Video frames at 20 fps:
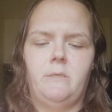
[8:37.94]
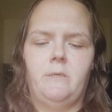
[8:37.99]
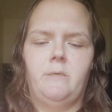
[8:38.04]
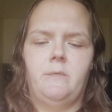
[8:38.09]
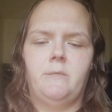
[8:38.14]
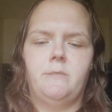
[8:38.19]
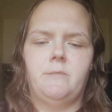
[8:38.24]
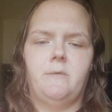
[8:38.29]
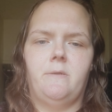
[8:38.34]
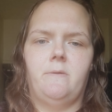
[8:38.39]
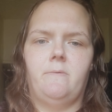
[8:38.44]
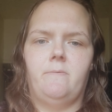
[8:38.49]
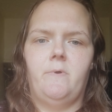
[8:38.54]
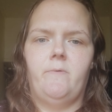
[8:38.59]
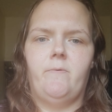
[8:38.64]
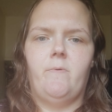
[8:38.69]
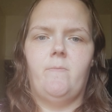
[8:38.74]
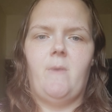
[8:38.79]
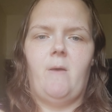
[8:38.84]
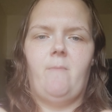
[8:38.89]
so the
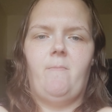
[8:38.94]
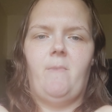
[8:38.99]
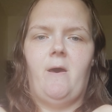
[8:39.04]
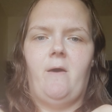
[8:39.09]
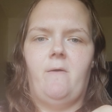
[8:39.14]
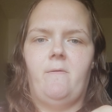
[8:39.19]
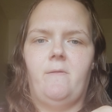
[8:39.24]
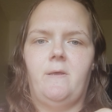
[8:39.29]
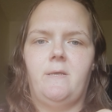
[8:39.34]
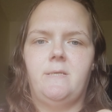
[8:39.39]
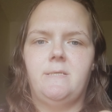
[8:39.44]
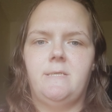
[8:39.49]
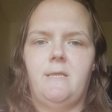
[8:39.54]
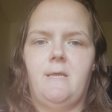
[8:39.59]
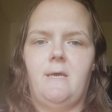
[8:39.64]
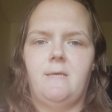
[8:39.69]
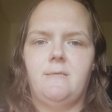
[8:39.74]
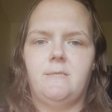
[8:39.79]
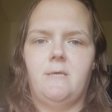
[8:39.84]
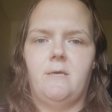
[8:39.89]
roof of my mouth, like, see
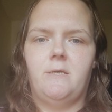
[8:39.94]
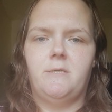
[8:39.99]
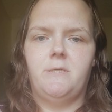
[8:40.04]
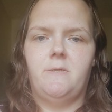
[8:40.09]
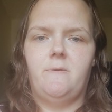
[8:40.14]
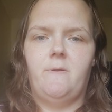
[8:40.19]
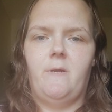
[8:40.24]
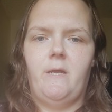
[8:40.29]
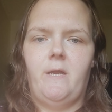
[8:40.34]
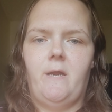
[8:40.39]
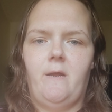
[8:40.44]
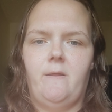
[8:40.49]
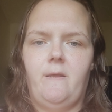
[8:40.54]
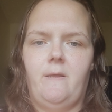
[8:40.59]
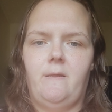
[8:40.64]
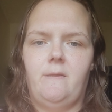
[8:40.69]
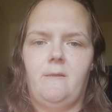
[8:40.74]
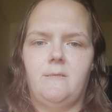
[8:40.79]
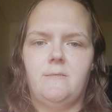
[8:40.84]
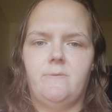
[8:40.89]
that suction right here? I
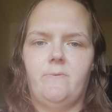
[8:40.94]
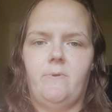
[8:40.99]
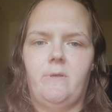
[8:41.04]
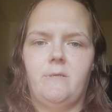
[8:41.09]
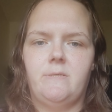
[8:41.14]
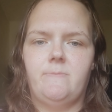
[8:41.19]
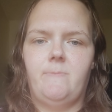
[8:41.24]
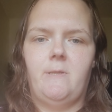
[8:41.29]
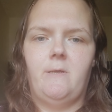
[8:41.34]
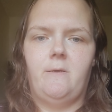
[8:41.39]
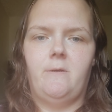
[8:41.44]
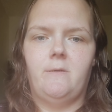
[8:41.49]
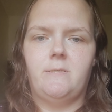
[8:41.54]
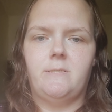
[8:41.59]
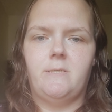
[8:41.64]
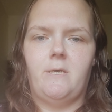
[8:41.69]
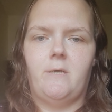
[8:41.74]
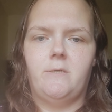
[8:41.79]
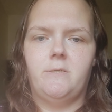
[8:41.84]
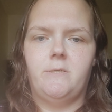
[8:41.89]
think that's what gives me the good
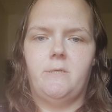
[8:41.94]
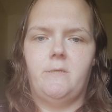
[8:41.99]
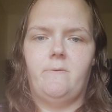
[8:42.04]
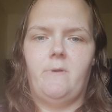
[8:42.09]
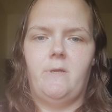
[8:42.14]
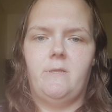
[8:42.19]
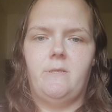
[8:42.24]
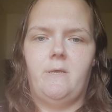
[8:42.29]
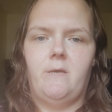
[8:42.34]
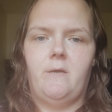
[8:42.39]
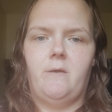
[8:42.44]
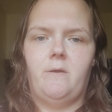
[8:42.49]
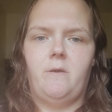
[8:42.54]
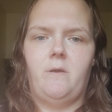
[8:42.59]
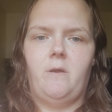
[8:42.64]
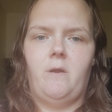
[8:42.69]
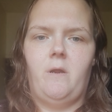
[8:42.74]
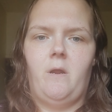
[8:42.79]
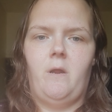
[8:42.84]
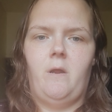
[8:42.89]
suction right there.
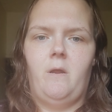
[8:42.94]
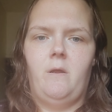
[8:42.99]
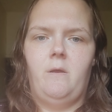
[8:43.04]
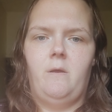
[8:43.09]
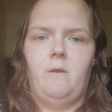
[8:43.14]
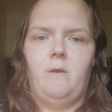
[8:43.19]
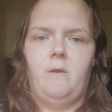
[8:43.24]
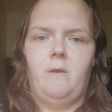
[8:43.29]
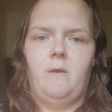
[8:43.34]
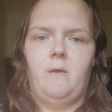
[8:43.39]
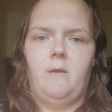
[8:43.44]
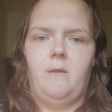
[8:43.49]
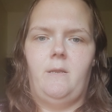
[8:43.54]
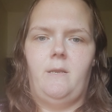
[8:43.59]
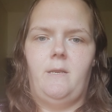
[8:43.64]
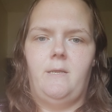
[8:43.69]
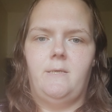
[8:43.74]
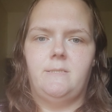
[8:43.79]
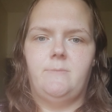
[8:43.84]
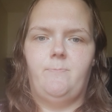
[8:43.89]

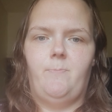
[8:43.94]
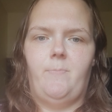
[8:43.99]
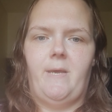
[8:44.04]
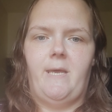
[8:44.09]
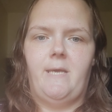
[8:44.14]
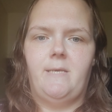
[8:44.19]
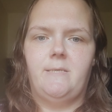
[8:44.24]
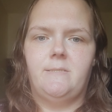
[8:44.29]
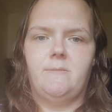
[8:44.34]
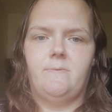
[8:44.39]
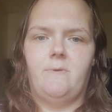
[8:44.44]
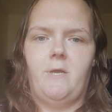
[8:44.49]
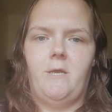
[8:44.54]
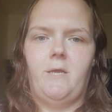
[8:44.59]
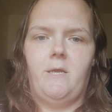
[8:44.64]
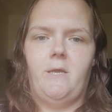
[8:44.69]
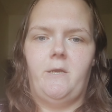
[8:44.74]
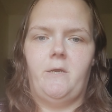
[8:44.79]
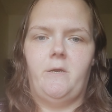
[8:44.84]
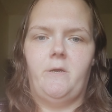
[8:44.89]
And this base right
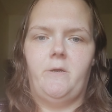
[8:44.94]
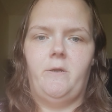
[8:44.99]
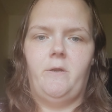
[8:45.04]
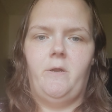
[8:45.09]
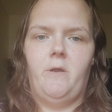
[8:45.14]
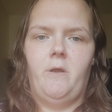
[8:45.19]
here